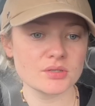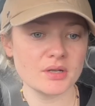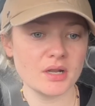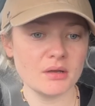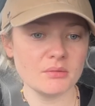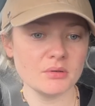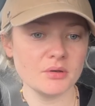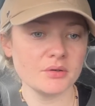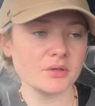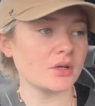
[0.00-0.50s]
now
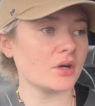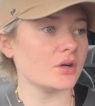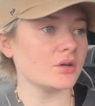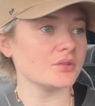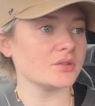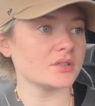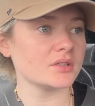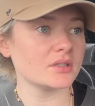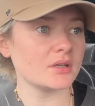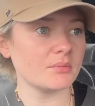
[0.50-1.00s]
I'm going to
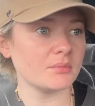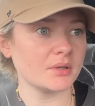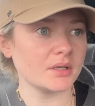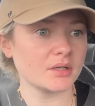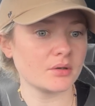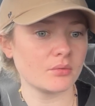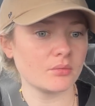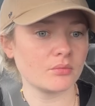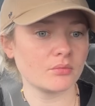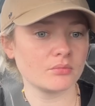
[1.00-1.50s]
Aldi. I'm
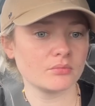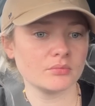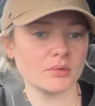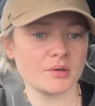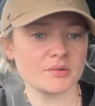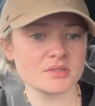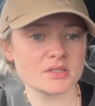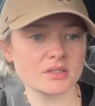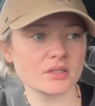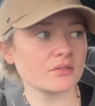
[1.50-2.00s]
like, I
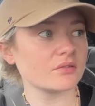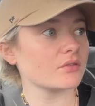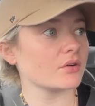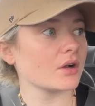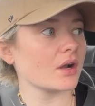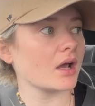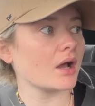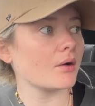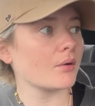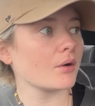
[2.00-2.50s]
was in there for
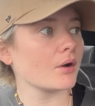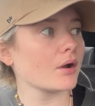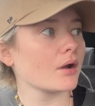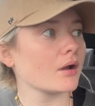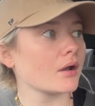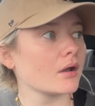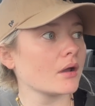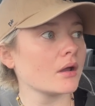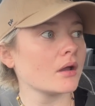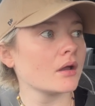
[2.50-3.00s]
an hour.
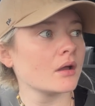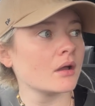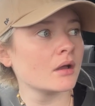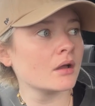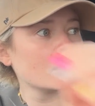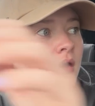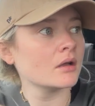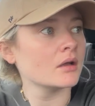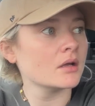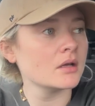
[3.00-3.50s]

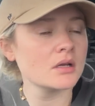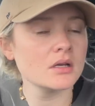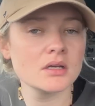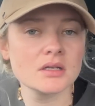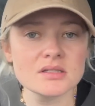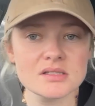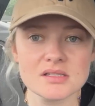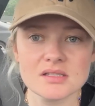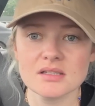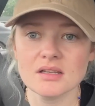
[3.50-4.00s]

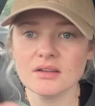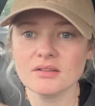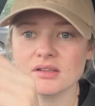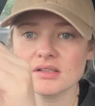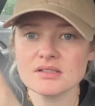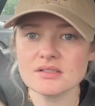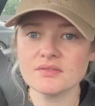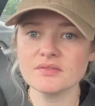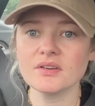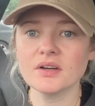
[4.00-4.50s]

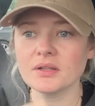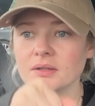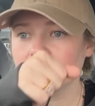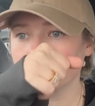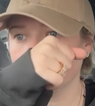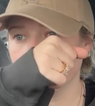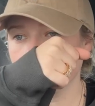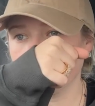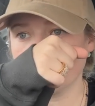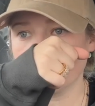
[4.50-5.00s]
It's a fun
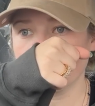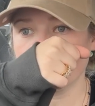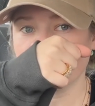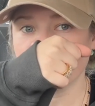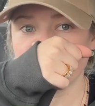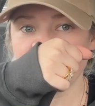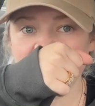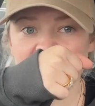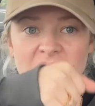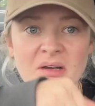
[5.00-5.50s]
little,
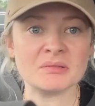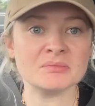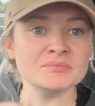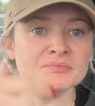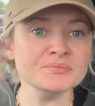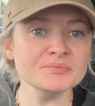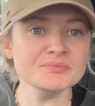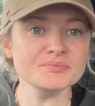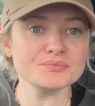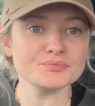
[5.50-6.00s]
you know,
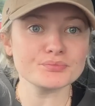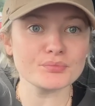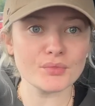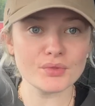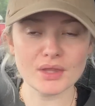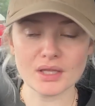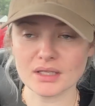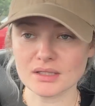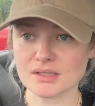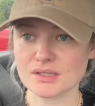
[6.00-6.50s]

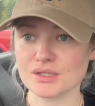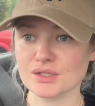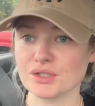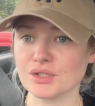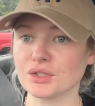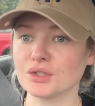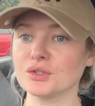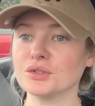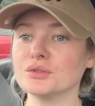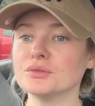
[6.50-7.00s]
thing to
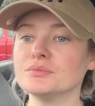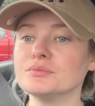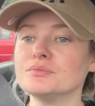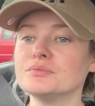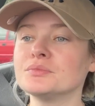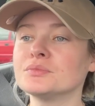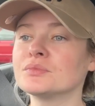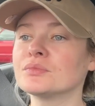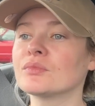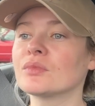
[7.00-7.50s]
do
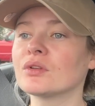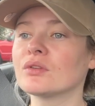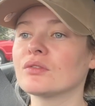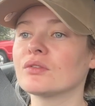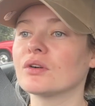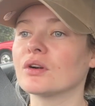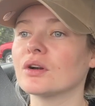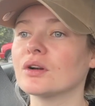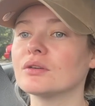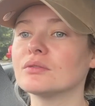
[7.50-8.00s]

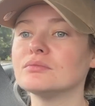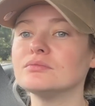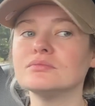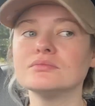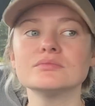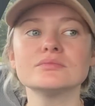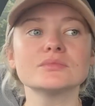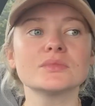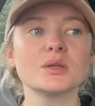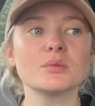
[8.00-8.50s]
for
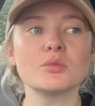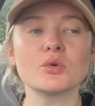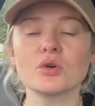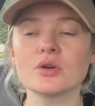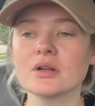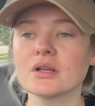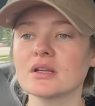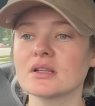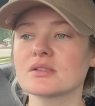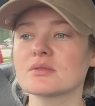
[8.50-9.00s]
the
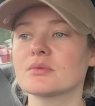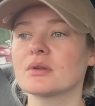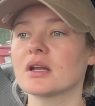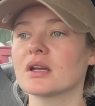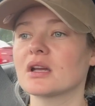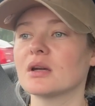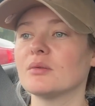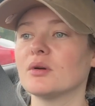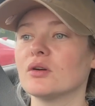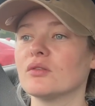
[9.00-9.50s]
mornings when I
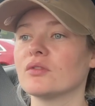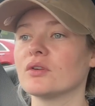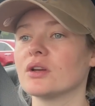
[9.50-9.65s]
come over